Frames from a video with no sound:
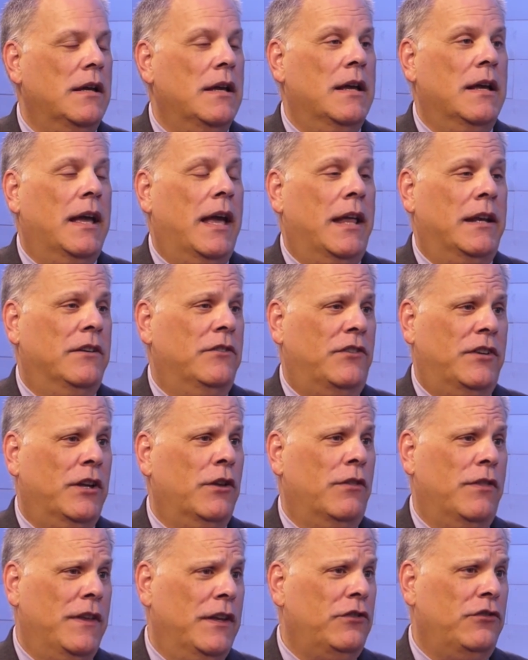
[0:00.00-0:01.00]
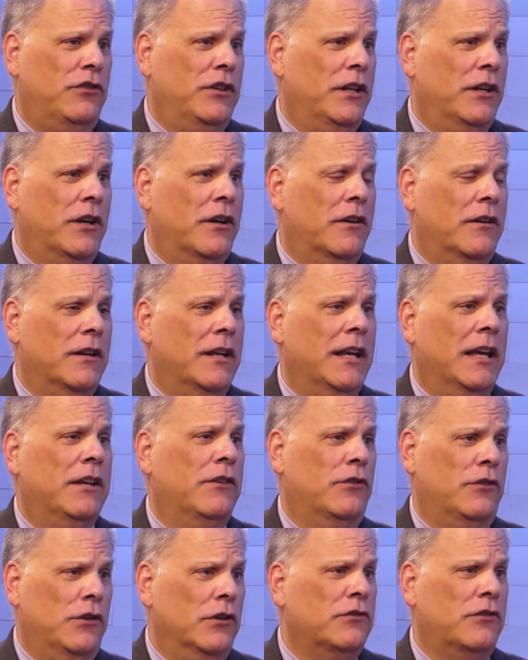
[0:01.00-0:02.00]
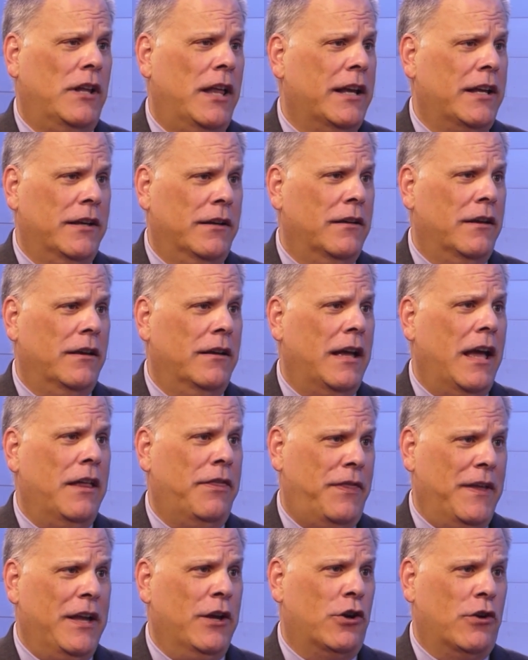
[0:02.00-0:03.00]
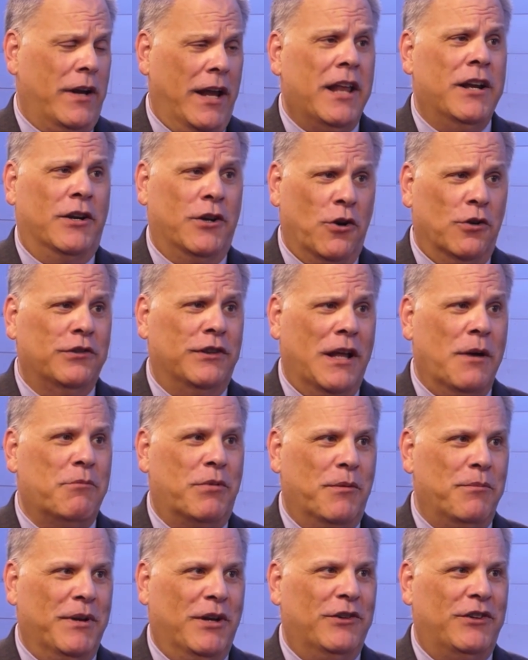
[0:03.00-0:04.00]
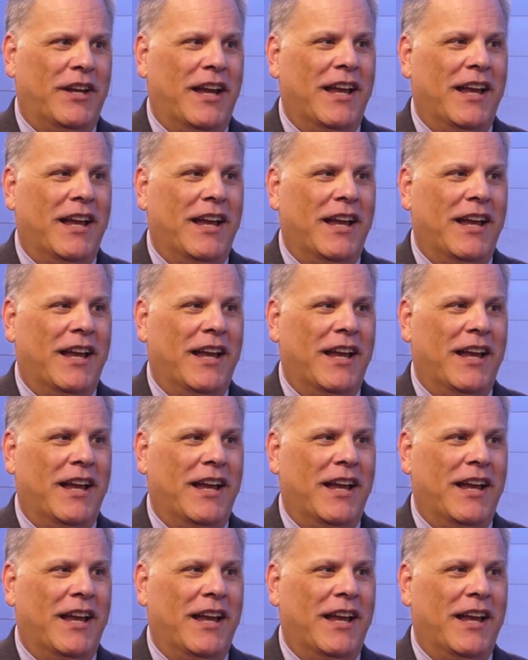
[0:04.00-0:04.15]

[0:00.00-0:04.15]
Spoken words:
and until this year, it has looked like a theater in an old lumber building,